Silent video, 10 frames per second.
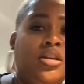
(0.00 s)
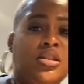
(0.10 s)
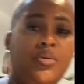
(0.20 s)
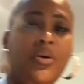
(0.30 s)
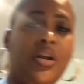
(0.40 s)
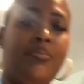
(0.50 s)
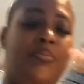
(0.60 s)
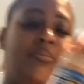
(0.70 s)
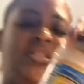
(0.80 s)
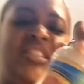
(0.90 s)
So we're gonna
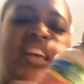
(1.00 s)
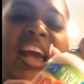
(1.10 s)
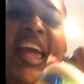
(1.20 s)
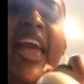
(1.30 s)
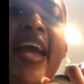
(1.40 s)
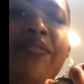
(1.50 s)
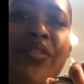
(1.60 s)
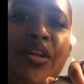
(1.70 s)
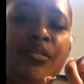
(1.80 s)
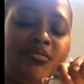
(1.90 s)
just add half
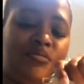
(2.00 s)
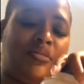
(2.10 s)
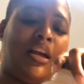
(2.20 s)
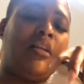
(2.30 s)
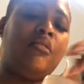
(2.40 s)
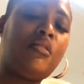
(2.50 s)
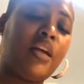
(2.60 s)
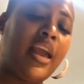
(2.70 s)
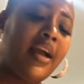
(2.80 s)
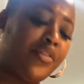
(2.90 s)

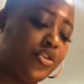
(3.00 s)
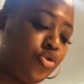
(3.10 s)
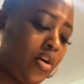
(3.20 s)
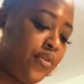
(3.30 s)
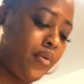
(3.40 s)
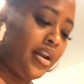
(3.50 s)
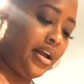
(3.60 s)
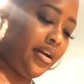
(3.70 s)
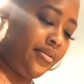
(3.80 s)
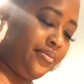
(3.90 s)
the jar for right now.